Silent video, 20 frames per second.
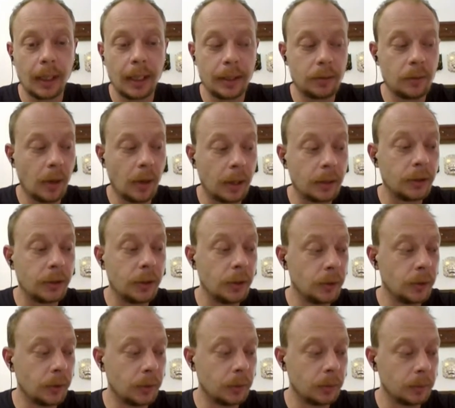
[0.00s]
It's not
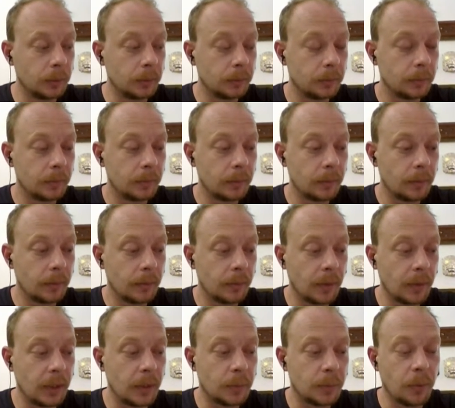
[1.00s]
unusual,
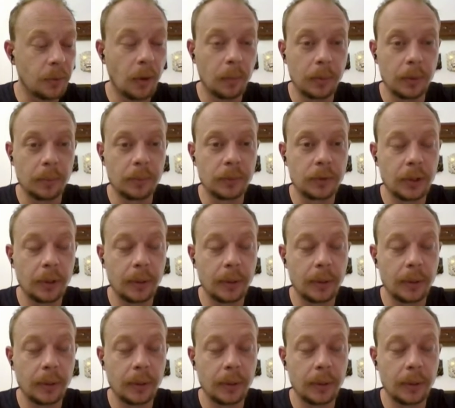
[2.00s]
these problems.